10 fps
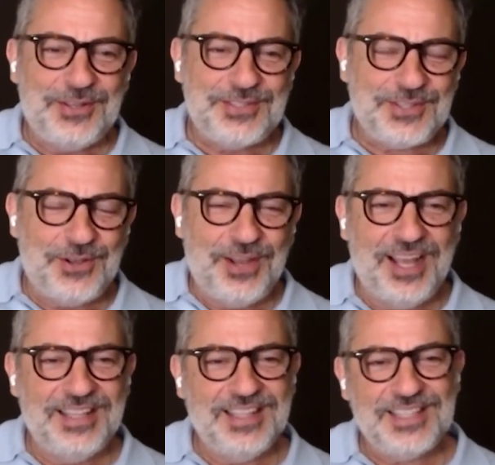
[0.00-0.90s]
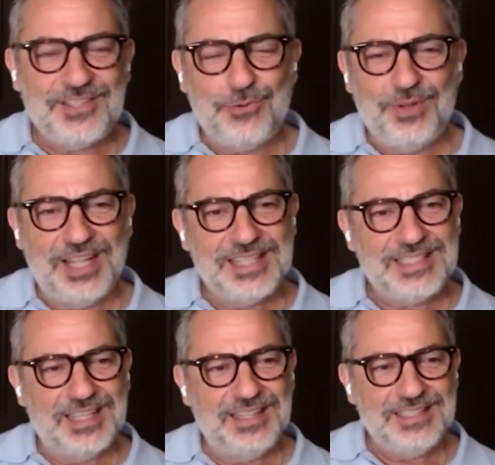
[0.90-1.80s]
So I started
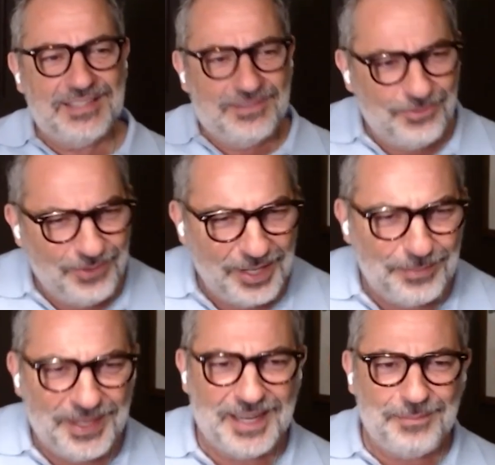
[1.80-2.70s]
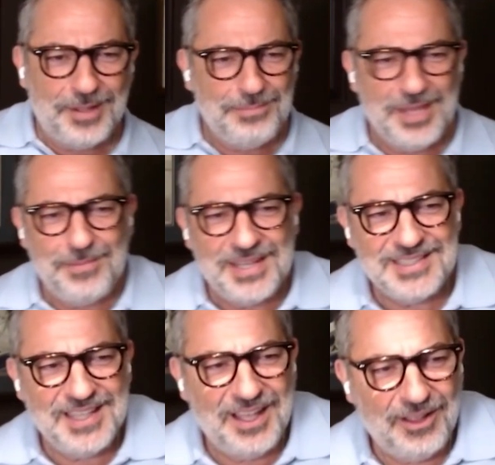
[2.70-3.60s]
realizing, listen, wait a minute, I'm not being
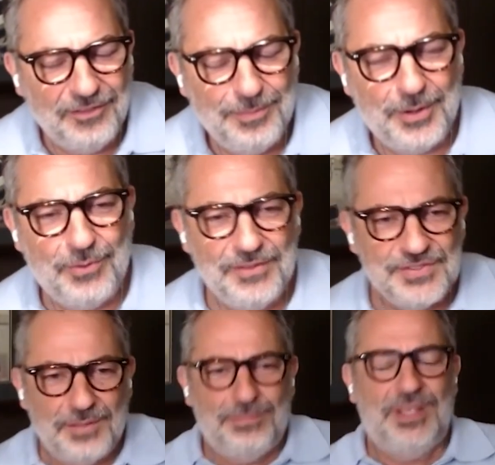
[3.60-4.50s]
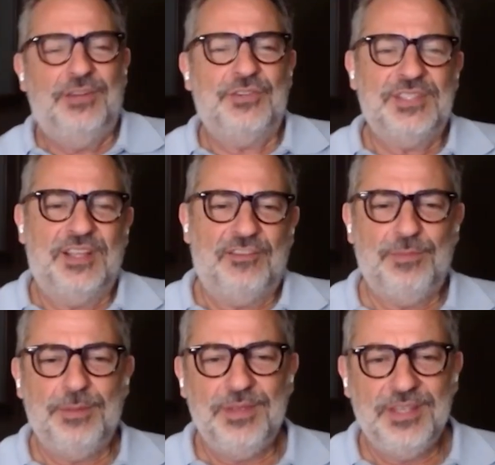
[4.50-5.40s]
myself. My wife's not being herself.
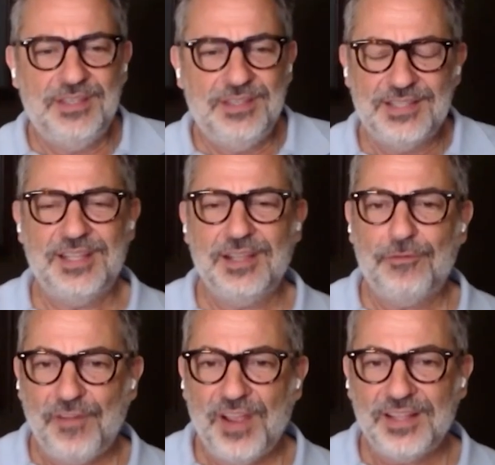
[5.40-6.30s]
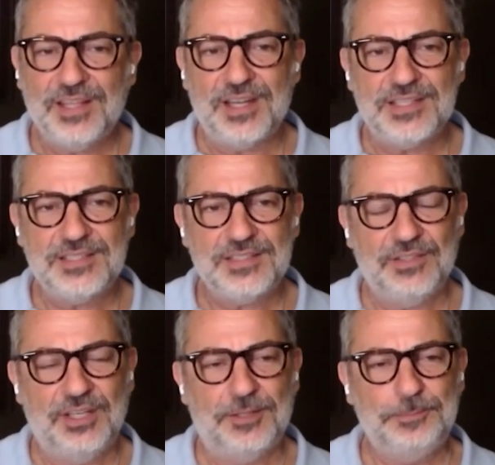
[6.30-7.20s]
Maybe this thing affected us,
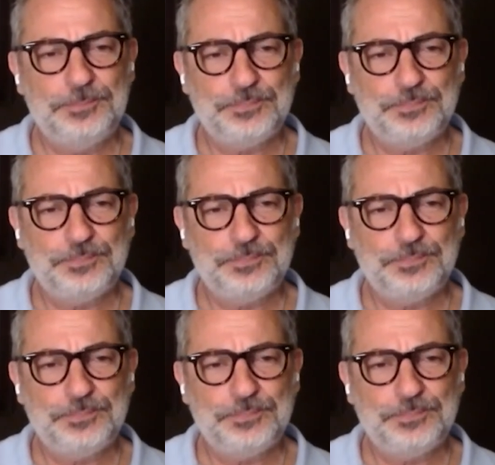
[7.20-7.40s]
you know?